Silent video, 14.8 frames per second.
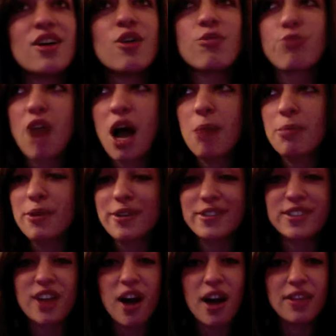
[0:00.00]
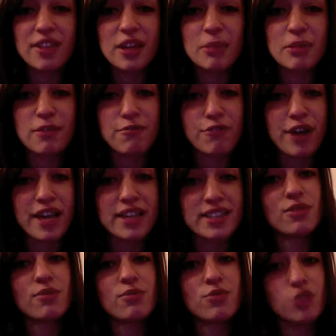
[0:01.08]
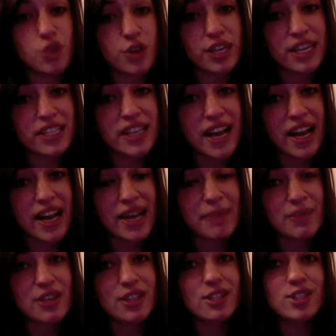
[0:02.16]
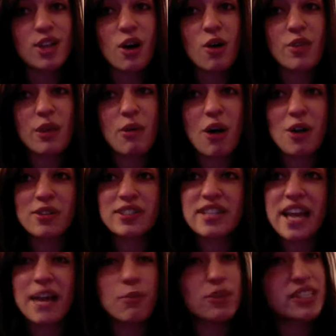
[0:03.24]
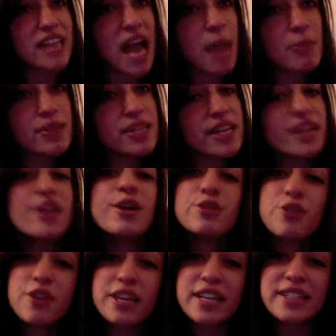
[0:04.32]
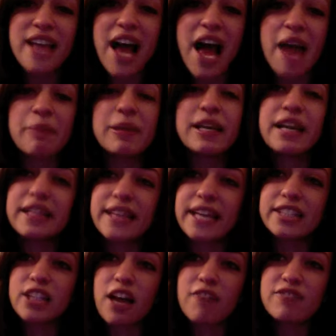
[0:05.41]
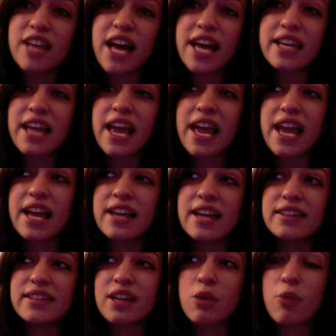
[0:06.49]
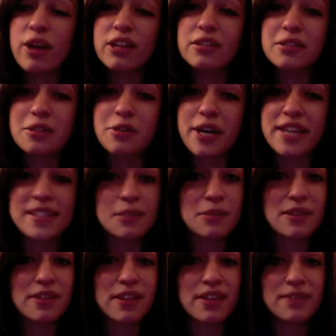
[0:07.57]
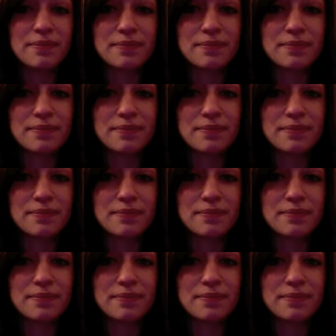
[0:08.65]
Robert taught them the phrase noogie time. So they were all saying, what time is it? Noogie time! And they loved that and went a little crazy with it.